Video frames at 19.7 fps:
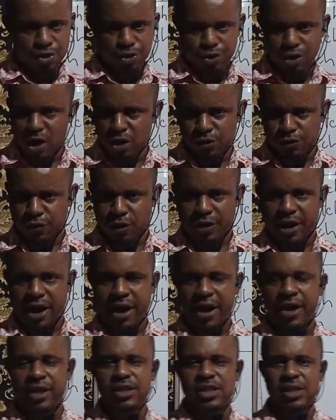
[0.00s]
Don't
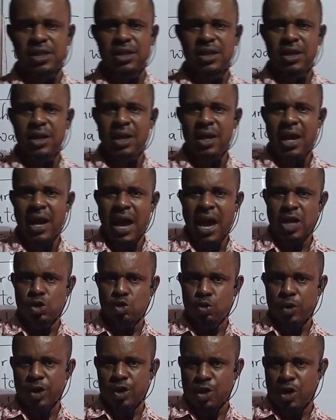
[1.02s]
forget, as we